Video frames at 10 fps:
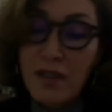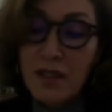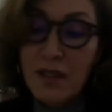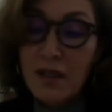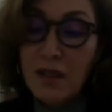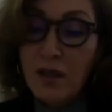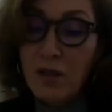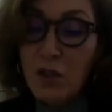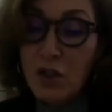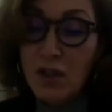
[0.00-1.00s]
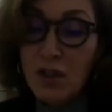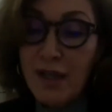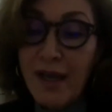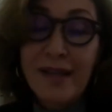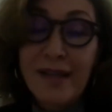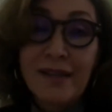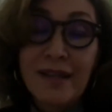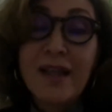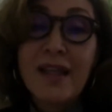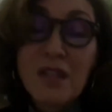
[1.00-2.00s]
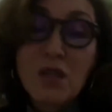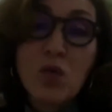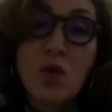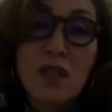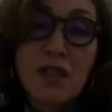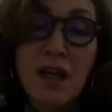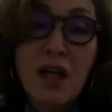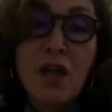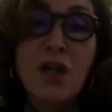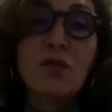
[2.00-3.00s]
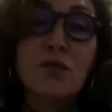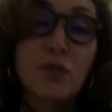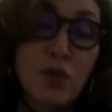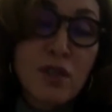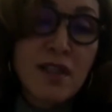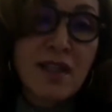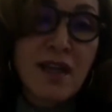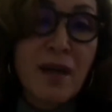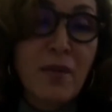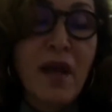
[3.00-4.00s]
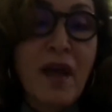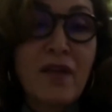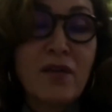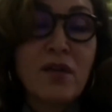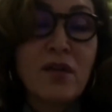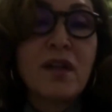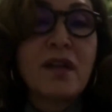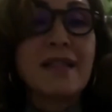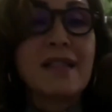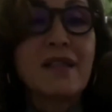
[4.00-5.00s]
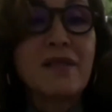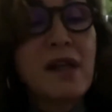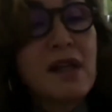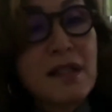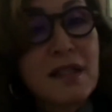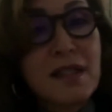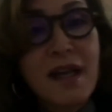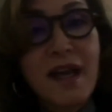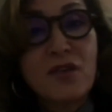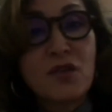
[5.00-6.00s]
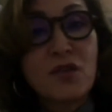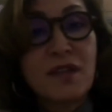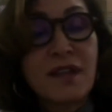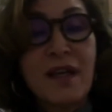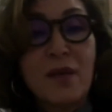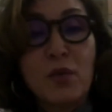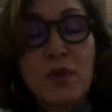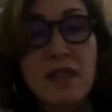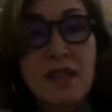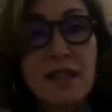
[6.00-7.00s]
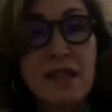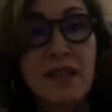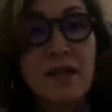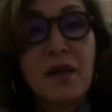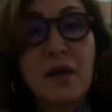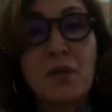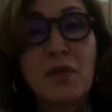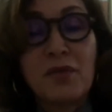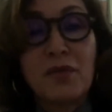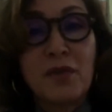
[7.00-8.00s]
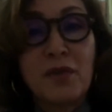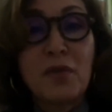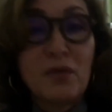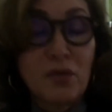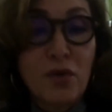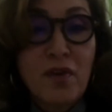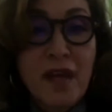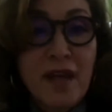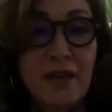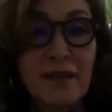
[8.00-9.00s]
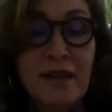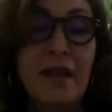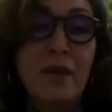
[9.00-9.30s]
this commission. And this was the first time ever that civilians entered prisons. Before that